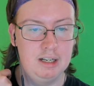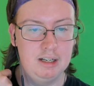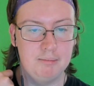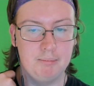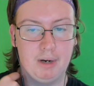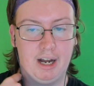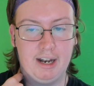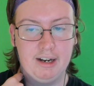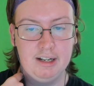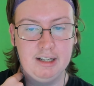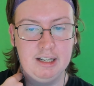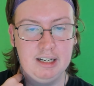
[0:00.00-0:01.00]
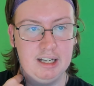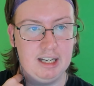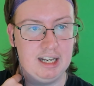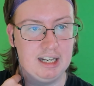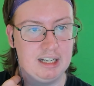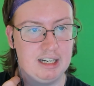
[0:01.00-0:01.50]
But
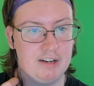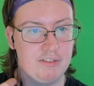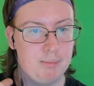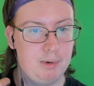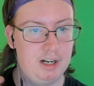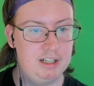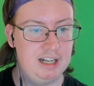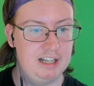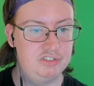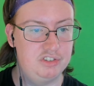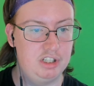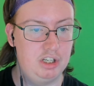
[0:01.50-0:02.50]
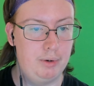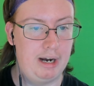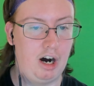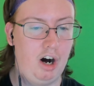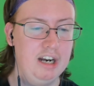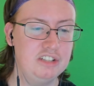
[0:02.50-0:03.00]
it never broadcast in the U.S.
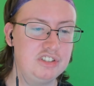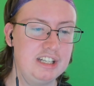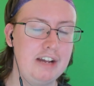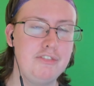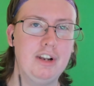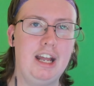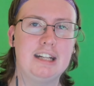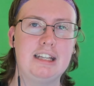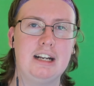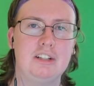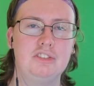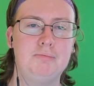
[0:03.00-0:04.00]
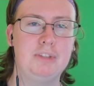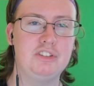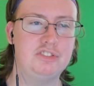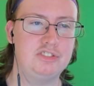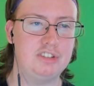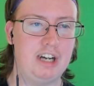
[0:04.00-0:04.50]
Honestly, I feel like that
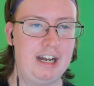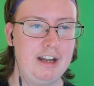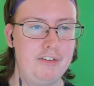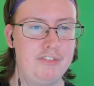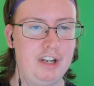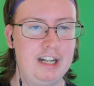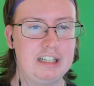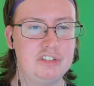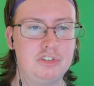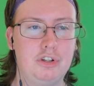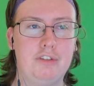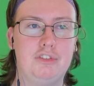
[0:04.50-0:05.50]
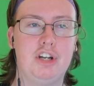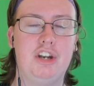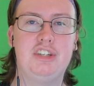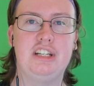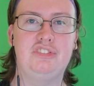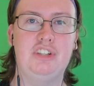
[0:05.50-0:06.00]
miss. I feel like this could have done
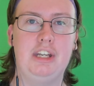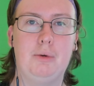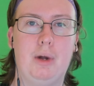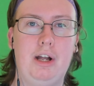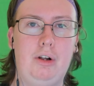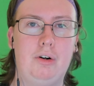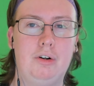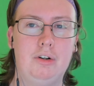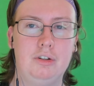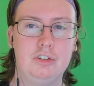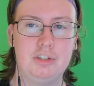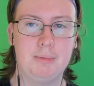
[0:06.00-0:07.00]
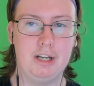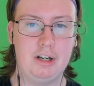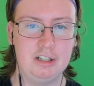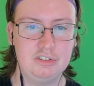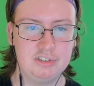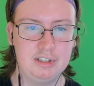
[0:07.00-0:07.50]
decently well. To be
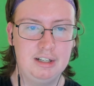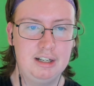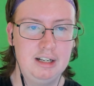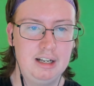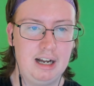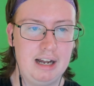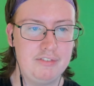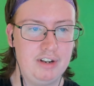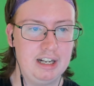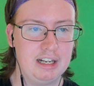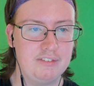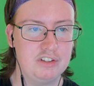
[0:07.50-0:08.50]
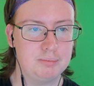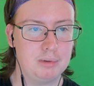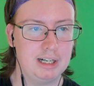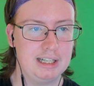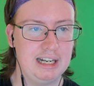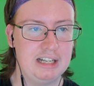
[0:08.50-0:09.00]
honest, I feel like if this
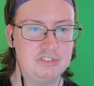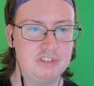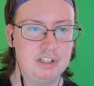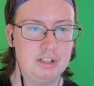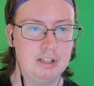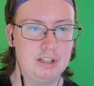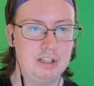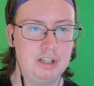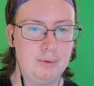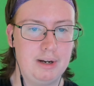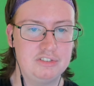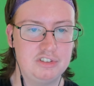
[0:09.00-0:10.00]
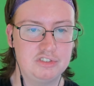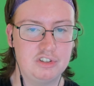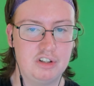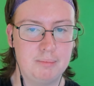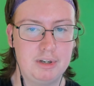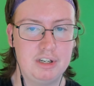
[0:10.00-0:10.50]
broadcast in the in the U.S., this
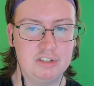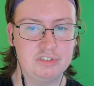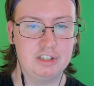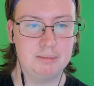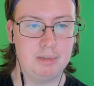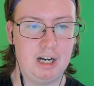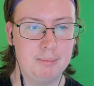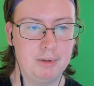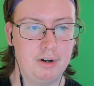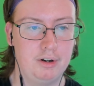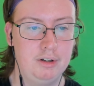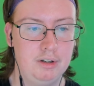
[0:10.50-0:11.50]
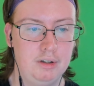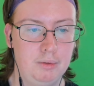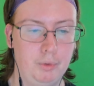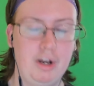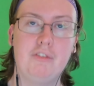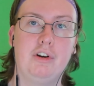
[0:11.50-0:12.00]
could have been decently popular.
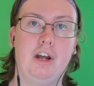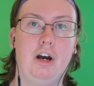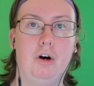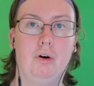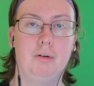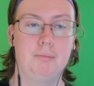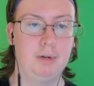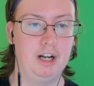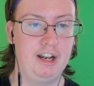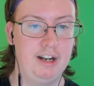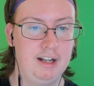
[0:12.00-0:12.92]
We'll never know, but